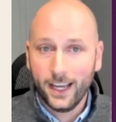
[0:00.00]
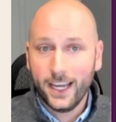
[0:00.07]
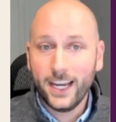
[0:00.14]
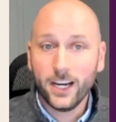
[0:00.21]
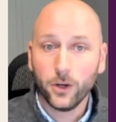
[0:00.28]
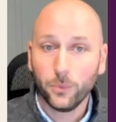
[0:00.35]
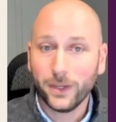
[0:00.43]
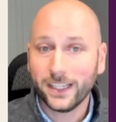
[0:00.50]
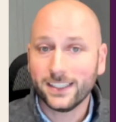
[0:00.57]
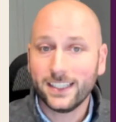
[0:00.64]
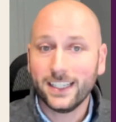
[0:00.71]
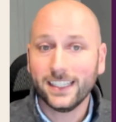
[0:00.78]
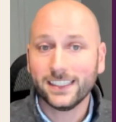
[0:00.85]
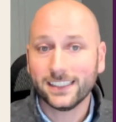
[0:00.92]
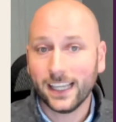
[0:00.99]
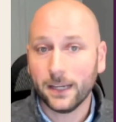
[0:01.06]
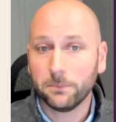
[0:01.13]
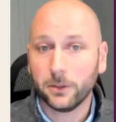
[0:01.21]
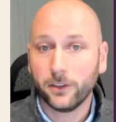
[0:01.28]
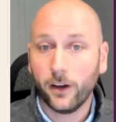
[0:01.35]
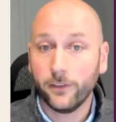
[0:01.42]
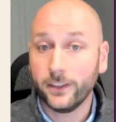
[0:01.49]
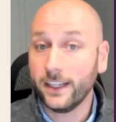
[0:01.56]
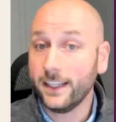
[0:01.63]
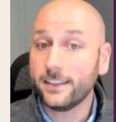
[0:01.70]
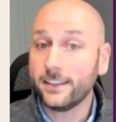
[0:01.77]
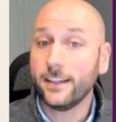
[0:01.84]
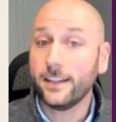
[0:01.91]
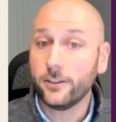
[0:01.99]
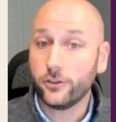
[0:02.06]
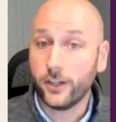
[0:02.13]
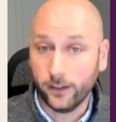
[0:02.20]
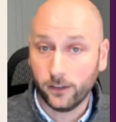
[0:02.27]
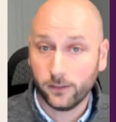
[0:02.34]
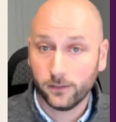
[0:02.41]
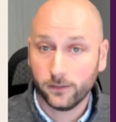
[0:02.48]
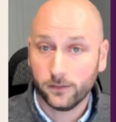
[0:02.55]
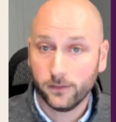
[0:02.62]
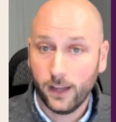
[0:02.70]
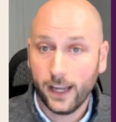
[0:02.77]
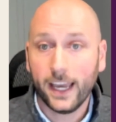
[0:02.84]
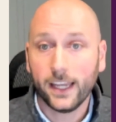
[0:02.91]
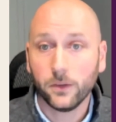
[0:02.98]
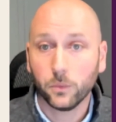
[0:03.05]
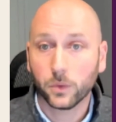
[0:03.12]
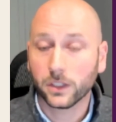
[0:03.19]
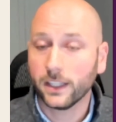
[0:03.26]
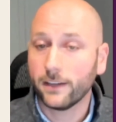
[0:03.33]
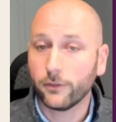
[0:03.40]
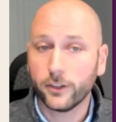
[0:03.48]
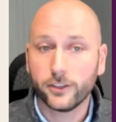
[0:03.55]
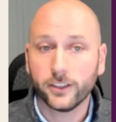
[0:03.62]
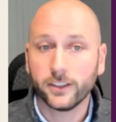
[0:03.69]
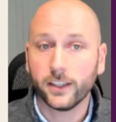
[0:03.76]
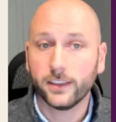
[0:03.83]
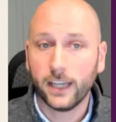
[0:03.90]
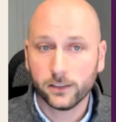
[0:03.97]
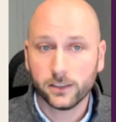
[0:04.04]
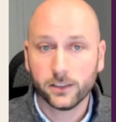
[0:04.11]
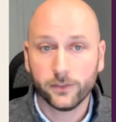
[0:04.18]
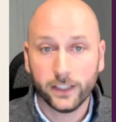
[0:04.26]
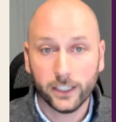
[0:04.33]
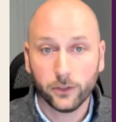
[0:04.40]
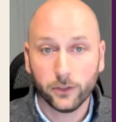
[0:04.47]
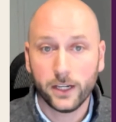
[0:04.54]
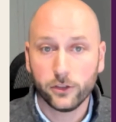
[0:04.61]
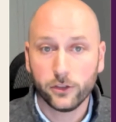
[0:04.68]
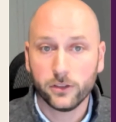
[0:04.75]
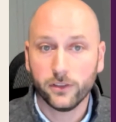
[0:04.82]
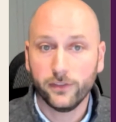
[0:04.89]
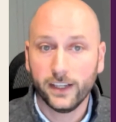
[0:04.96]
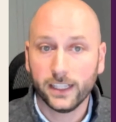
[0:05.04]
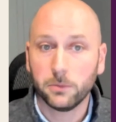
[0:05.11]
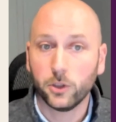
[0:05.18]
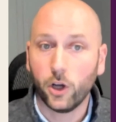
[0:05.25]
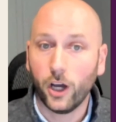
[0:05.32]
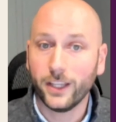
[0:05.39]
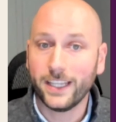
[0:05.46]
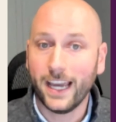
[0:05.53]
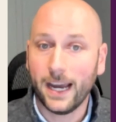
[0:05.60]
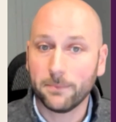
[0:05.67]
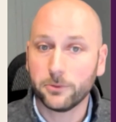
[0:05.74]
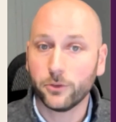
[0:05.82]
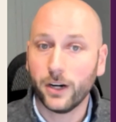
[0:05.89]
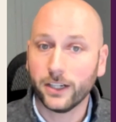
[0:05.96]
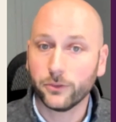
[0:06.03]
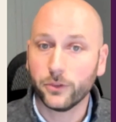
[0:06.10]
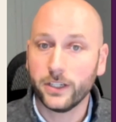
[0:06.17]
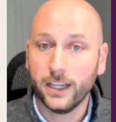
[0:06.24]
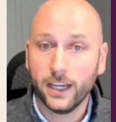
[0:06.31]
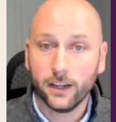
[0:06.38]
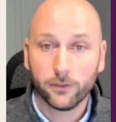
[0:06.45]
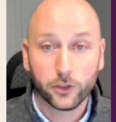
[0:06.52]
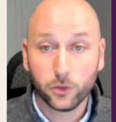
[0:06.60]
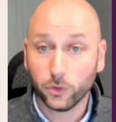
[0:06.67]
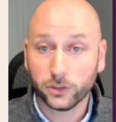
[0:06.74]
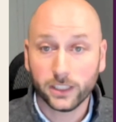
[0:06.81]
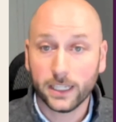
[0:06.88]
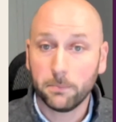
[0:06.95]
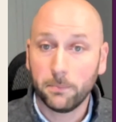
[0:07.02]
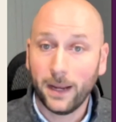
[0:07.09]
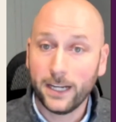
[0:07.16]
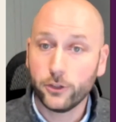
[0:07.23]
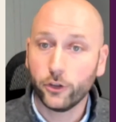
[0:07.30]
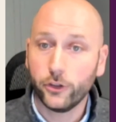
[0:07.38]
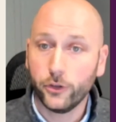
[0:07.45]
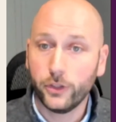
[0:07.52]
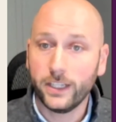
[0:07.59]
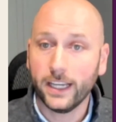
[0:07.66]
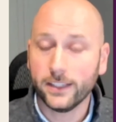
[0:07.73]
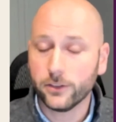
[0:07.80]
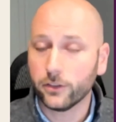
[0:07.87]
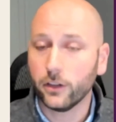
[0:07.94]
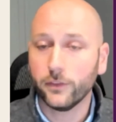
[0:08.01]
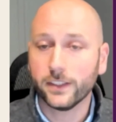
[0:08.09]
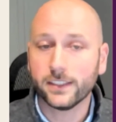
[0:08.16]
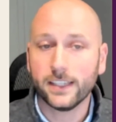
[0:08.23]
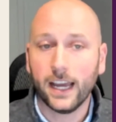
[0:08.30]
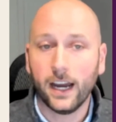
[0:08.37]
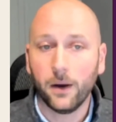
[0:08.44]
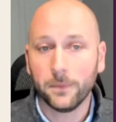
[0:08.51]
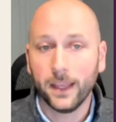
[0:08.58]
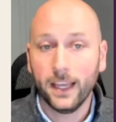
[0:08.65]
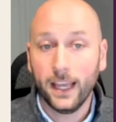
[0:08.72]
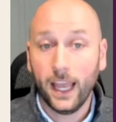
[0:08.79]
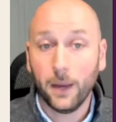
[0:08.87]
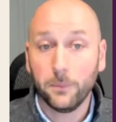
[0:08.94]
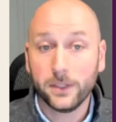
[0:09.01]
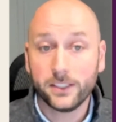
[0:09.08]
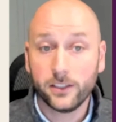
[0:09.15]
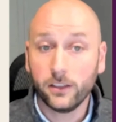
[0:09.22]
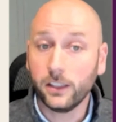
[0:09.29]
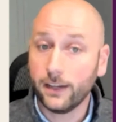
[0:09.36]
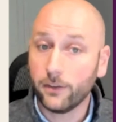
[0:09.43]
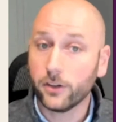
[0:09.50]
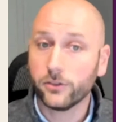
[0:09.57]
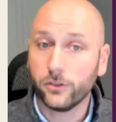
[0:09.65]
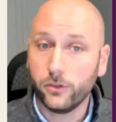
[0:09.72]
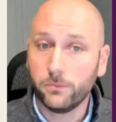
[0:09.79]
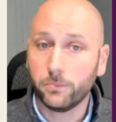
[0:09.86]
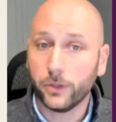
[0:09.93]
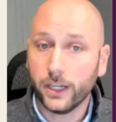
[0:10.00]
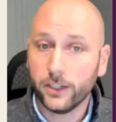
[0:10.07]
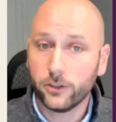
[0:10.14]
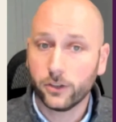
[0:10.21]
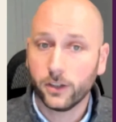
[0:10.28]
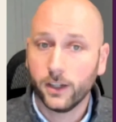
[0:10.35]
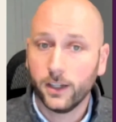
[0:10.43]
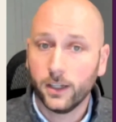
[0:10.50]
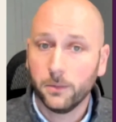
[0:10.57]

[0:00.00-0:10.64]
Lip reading: Here we can see an example of an incident channel. Again, we're leveraging the thousands of integrations available on the app directory for tools like PagerDuty and ServiceNow, and we still have our Zoom bridge,